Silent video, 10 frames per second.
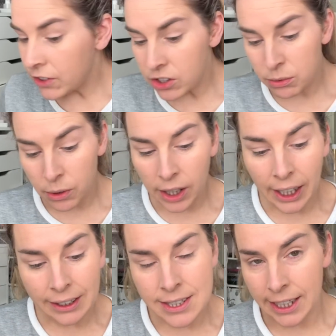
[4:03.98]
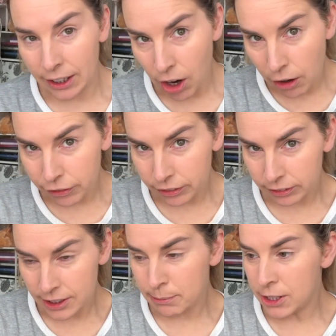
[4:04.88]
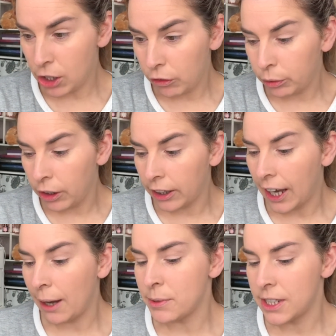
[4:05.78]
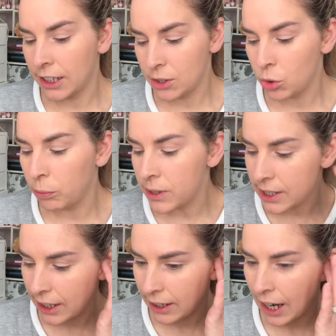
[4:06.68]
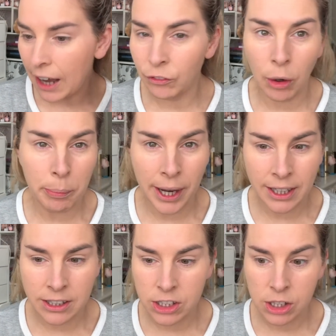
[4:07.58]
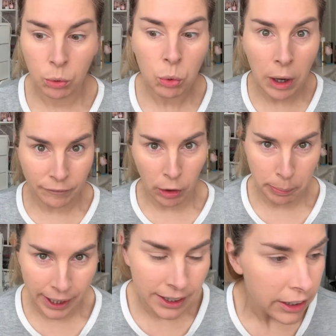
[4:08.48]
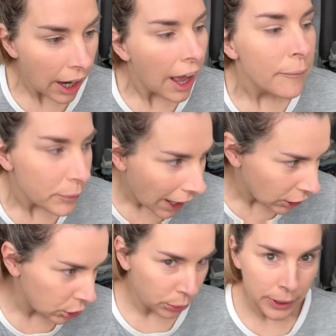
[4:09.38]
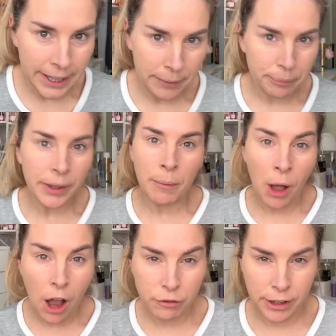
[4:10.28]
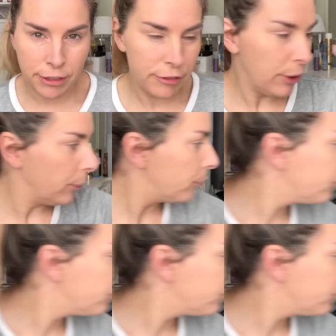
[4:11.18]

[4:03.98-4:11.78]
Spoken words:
it doesn't work, I can take it off. It's my day off work. I'm staying at home today. I've got painting to do. Oh, I've got painting. I'll show you. I'm halfway through.